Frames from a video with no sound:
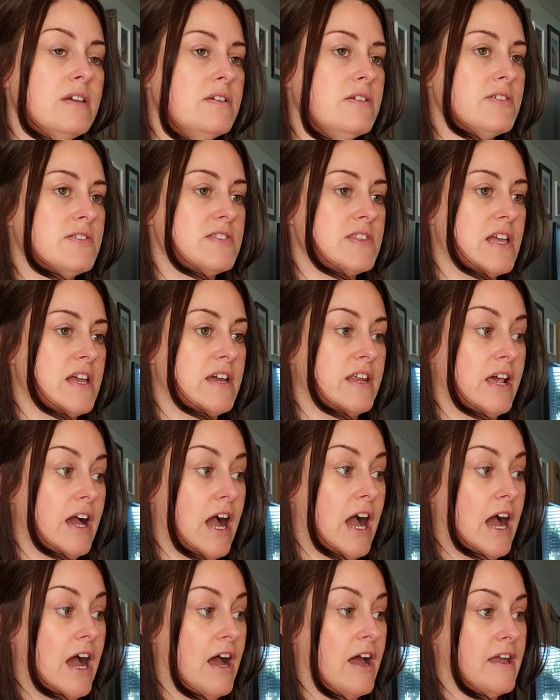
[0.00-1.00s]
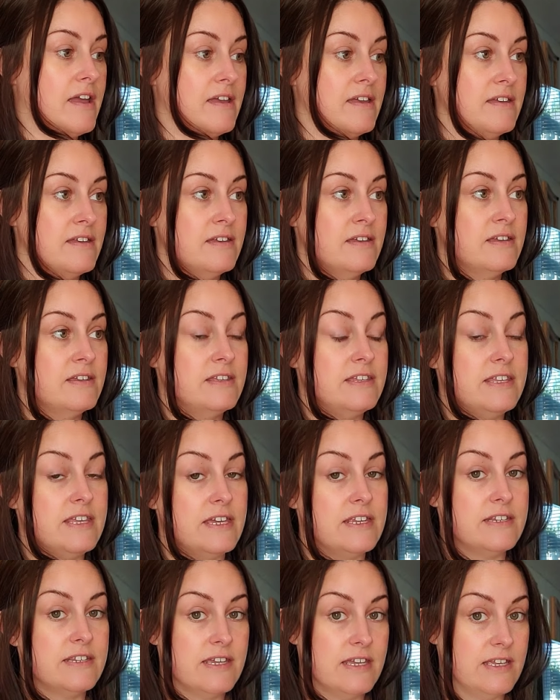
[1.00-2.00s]
is that I
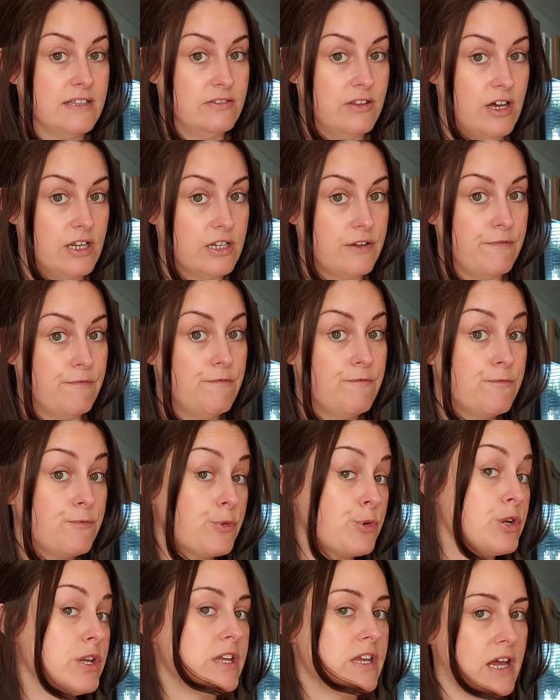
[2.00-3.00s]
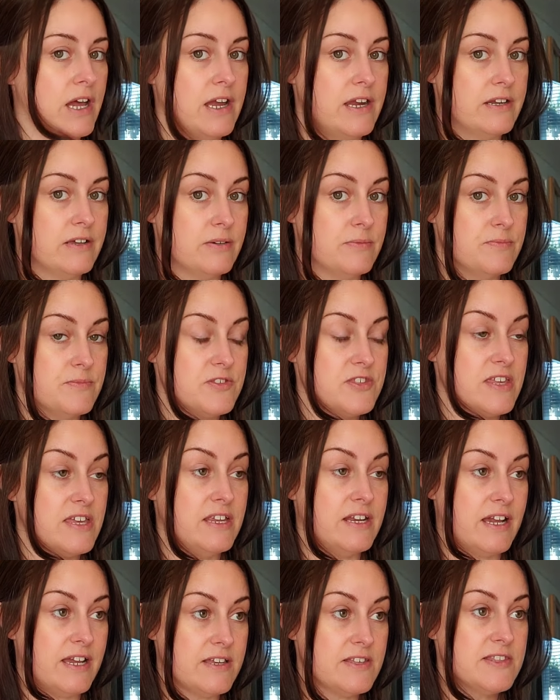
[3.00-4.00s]
get a lot of free items.
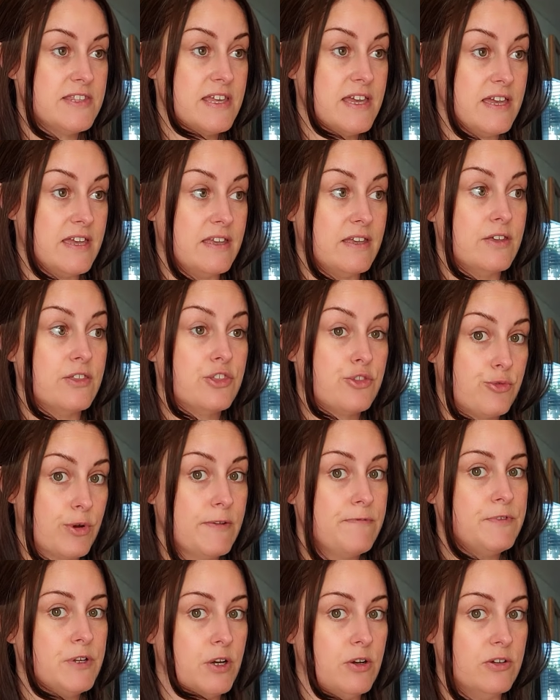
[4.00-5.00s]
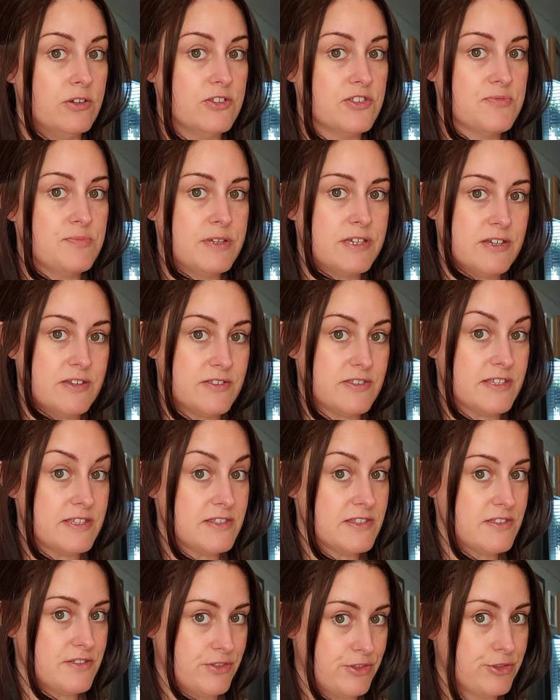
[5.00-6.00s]
And I say thrift hauls because
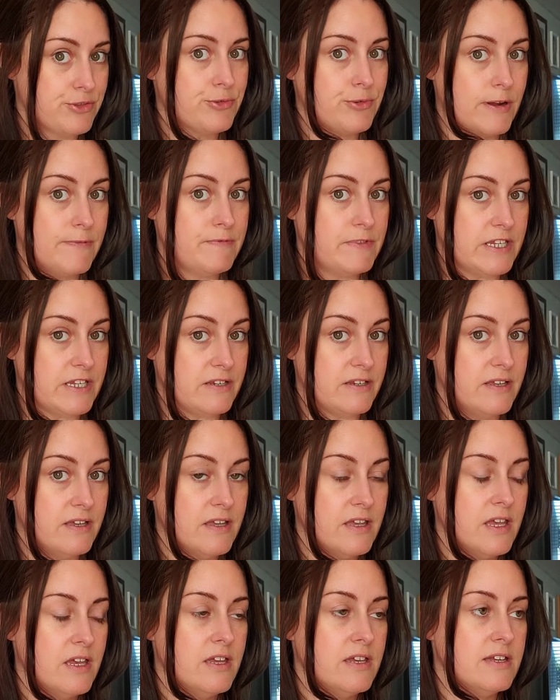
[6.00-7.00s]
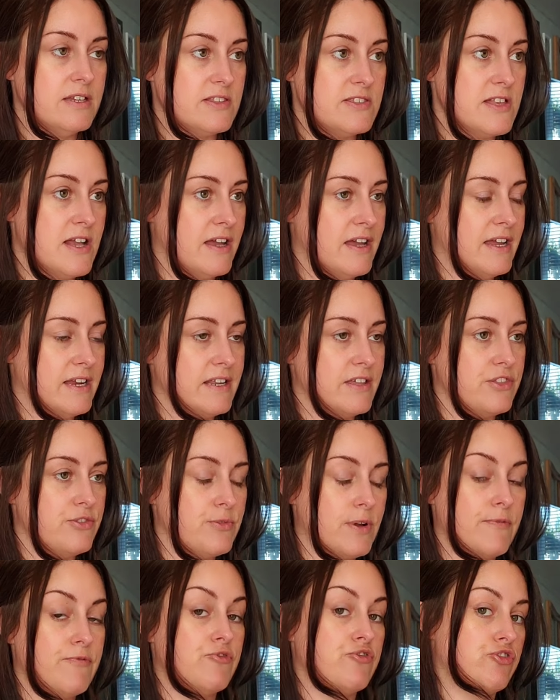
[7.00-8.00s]
it's thrifted. It's not at a
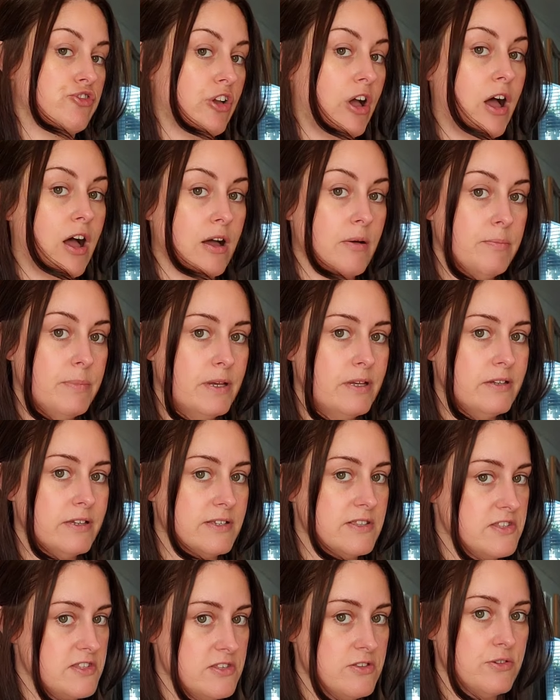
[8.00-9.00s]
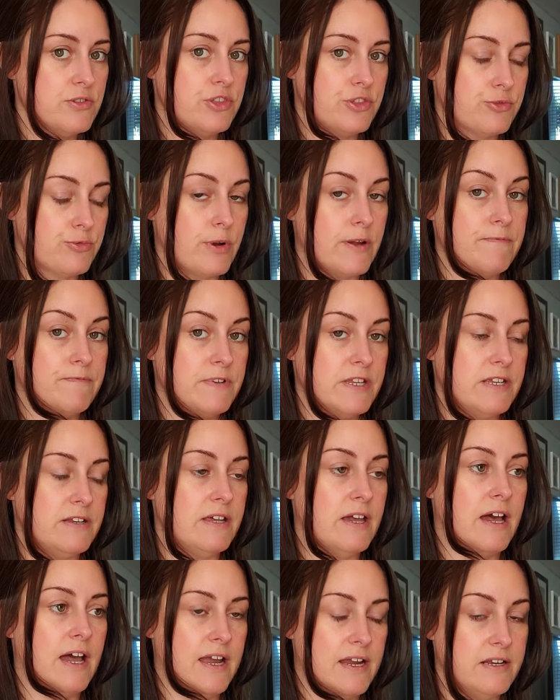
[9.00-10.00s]
thrift shop, it's still
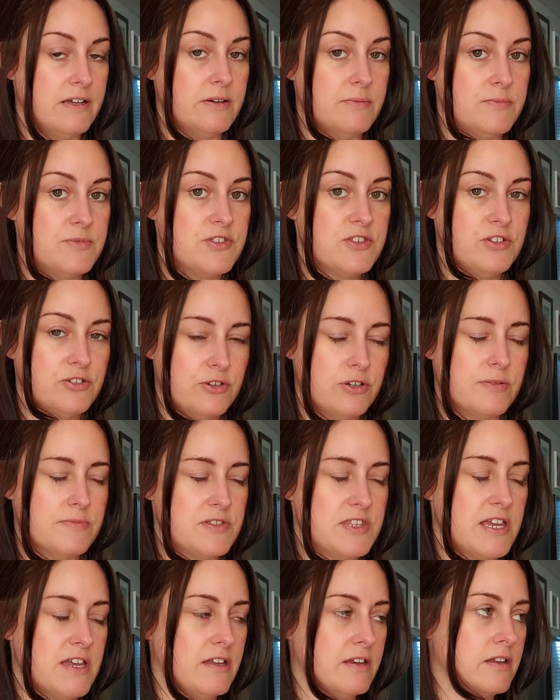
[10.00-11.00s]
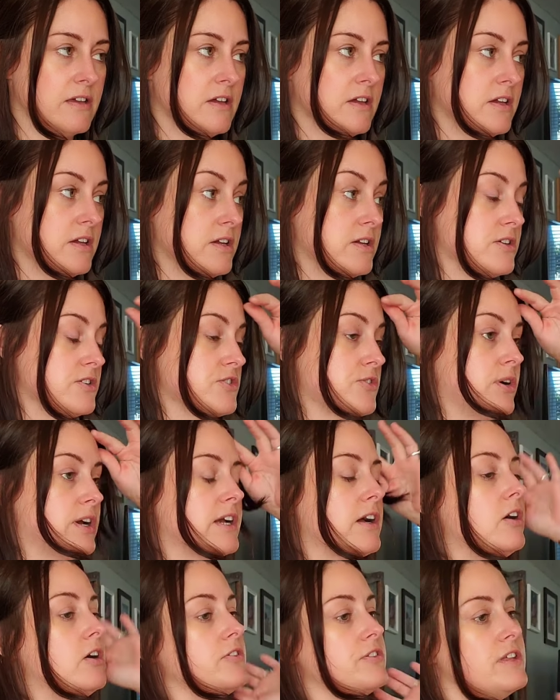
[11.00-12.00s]
thrifted items. You know what I'm saying? So I
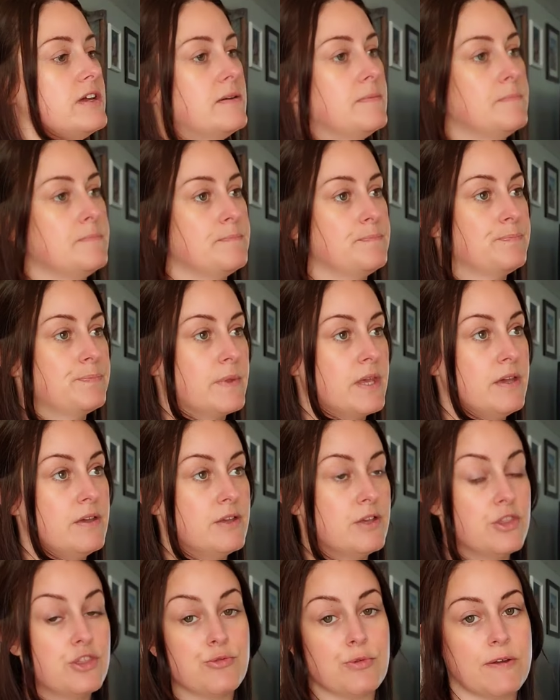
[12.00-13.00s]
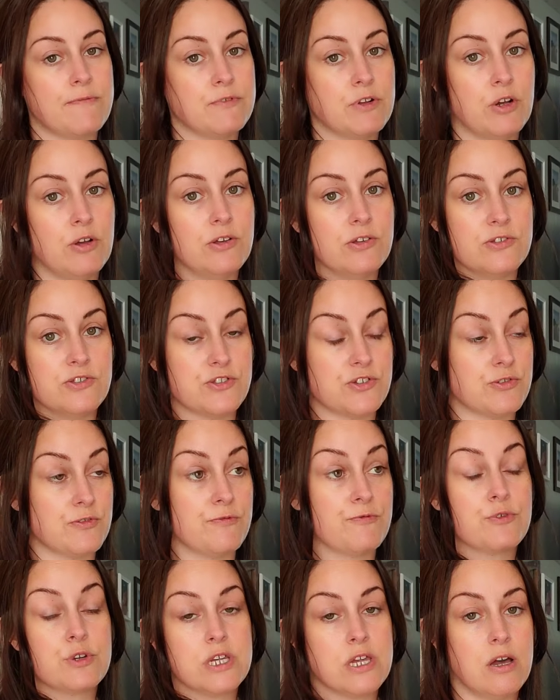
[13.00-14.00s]
call them thrift hauls or
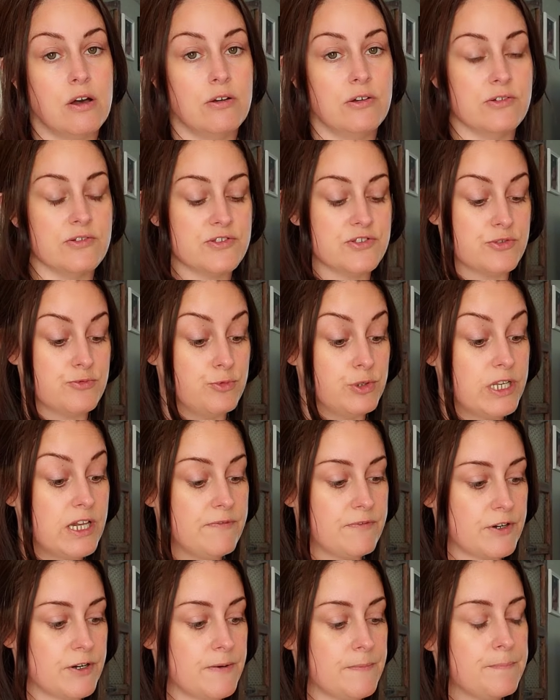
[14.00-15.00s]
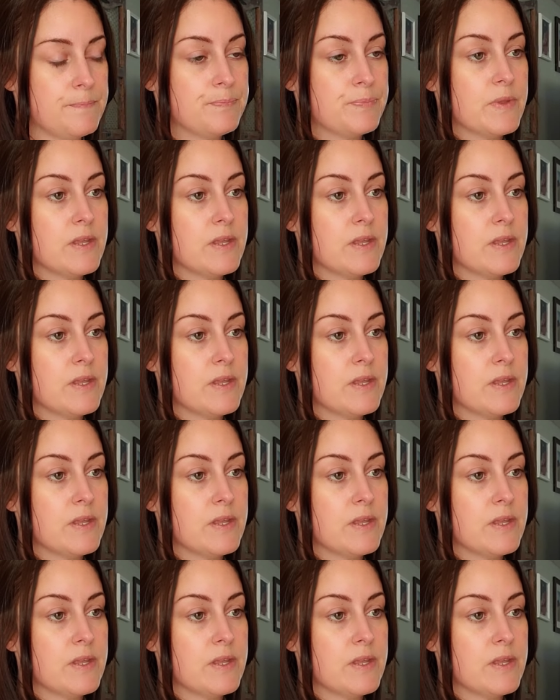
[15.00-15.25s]
free hauls or whatever.